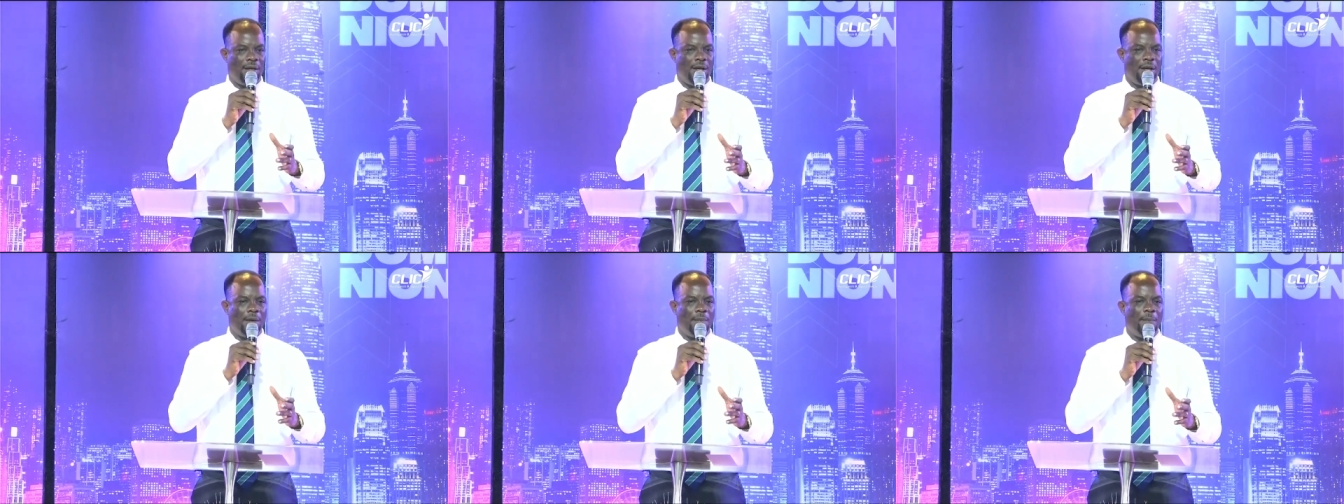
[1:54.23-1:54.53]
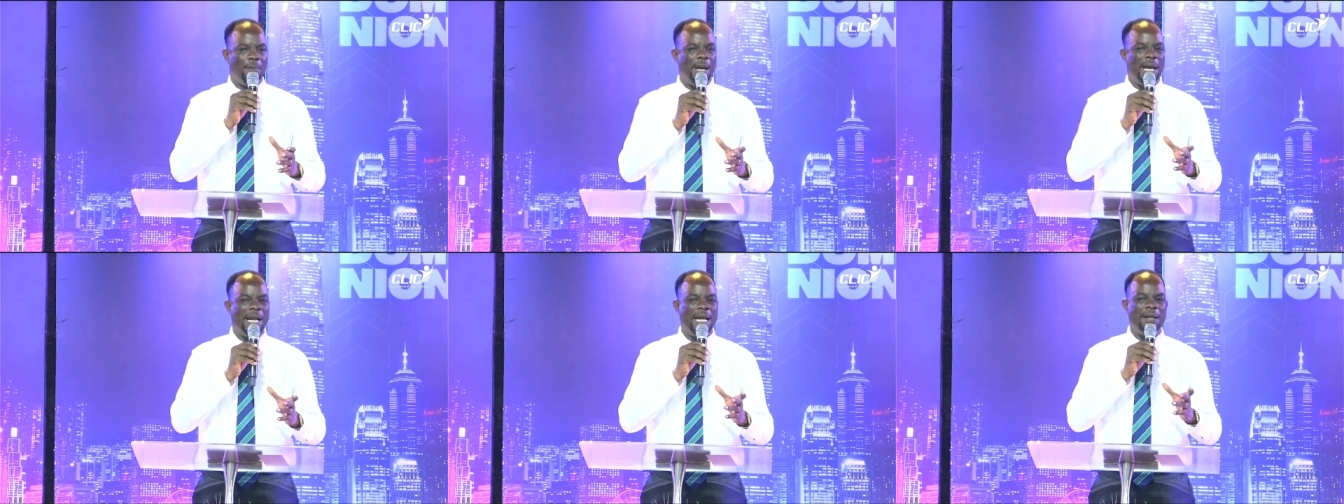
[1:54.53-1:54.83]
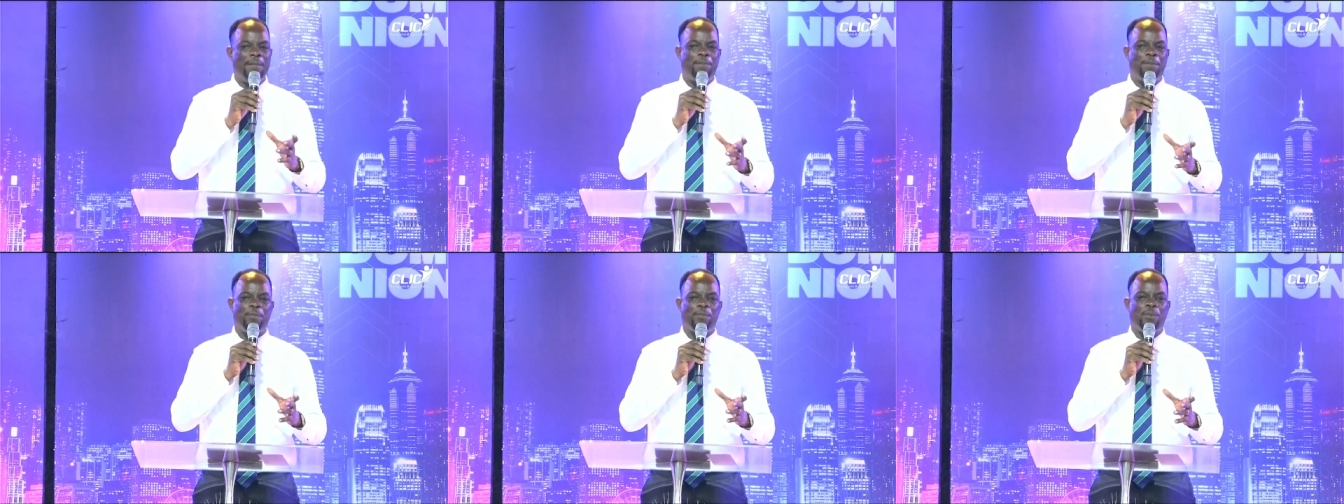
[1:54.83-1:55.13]
Many
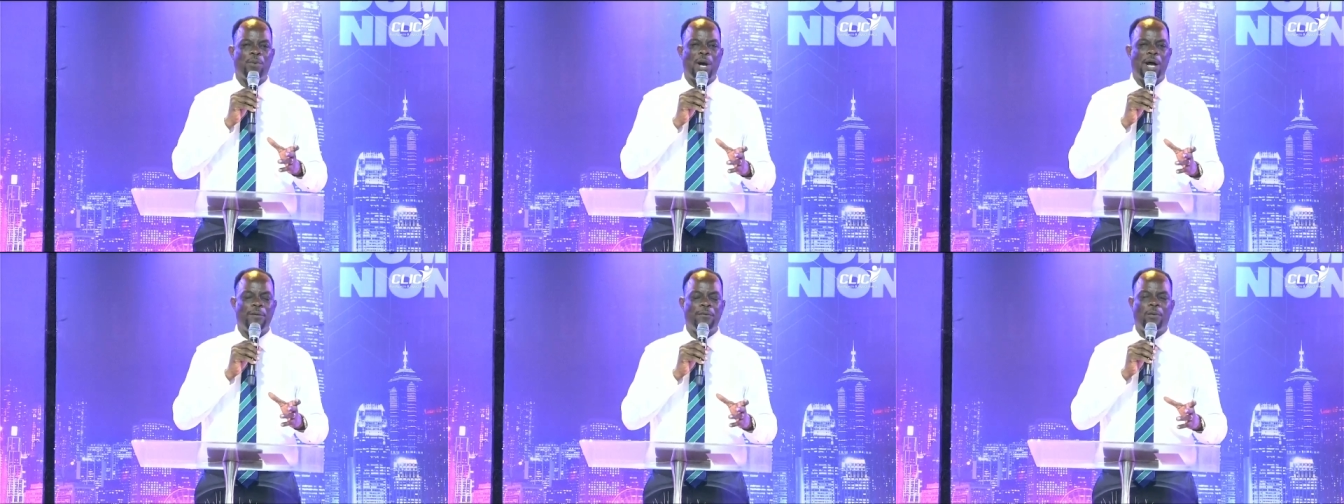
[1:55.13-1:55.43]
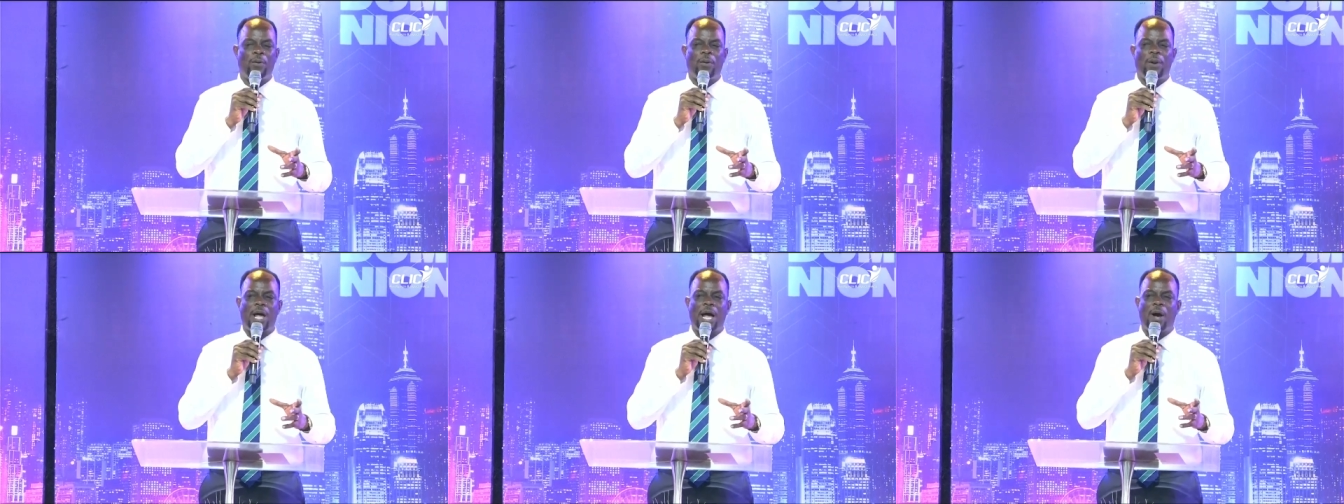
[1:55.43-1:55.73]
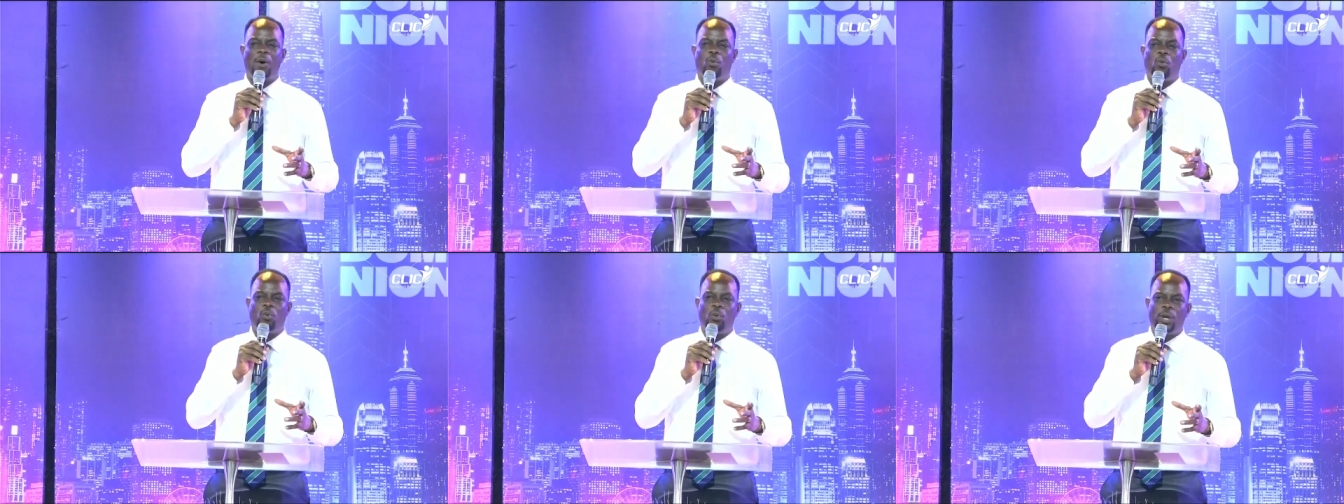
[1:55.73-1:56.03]
people are not
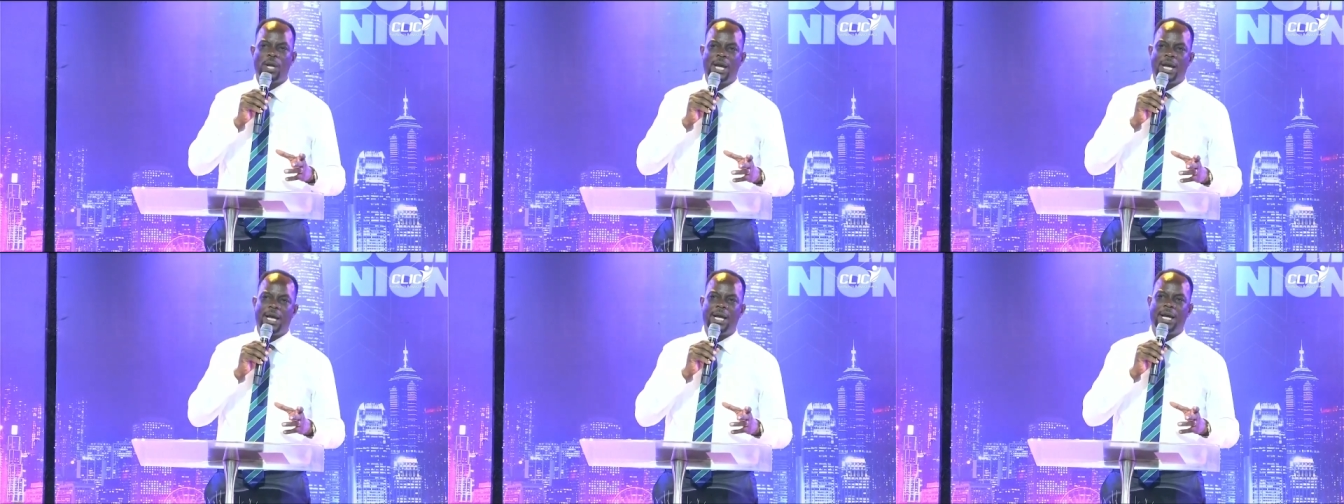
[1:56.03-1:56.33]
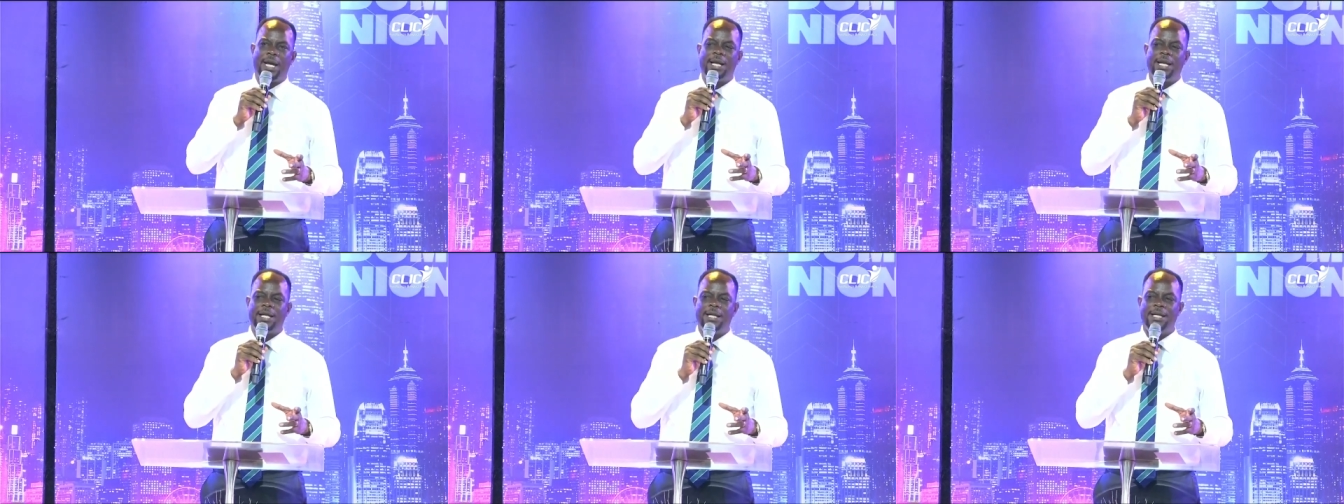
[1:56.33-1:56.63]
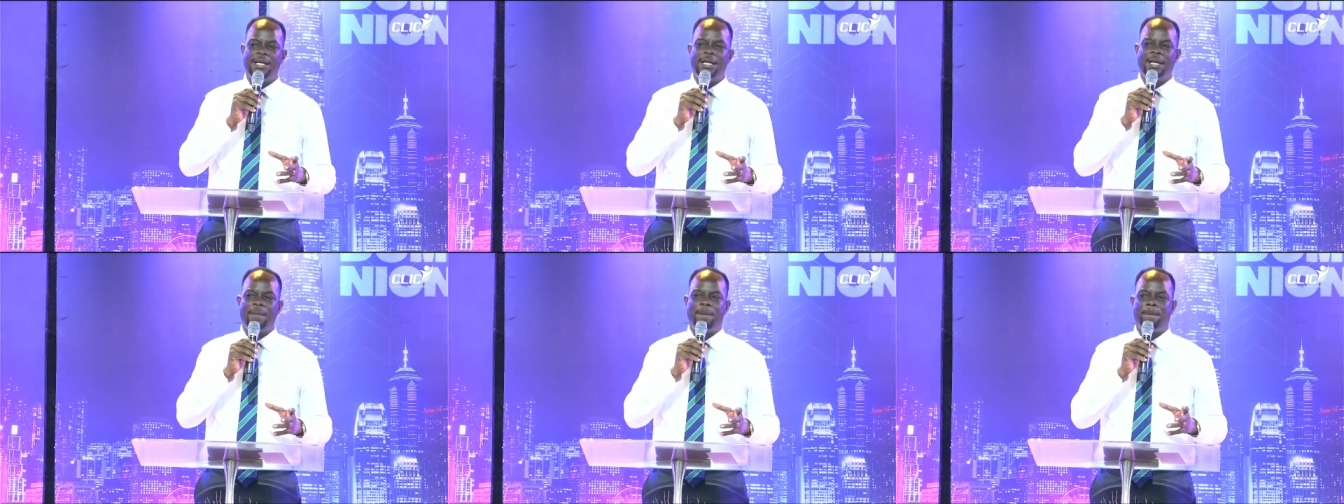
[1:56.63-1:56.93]
aware
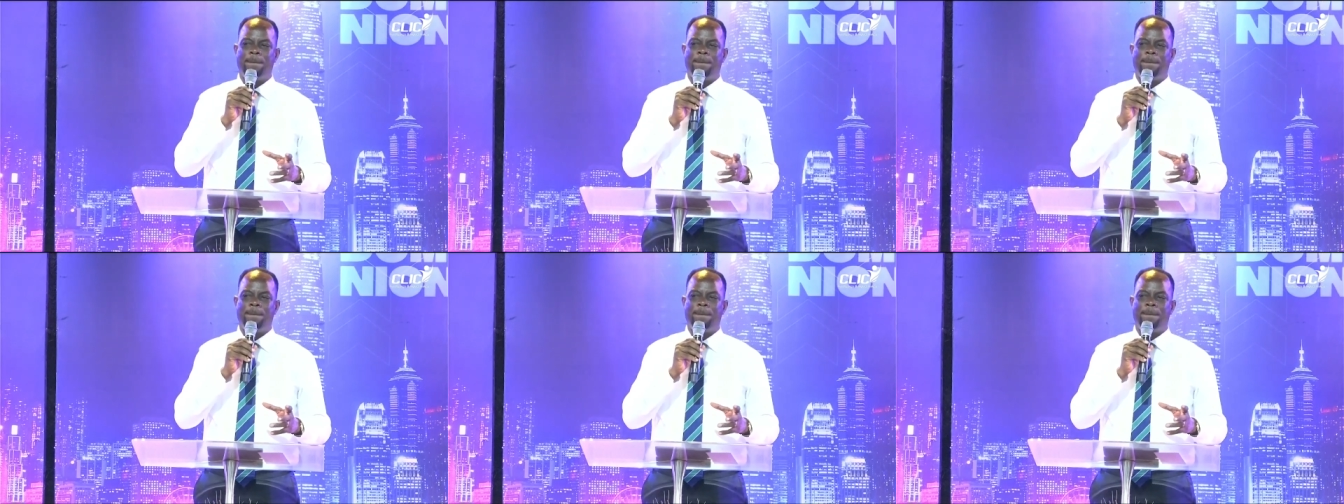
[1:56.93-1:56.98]
the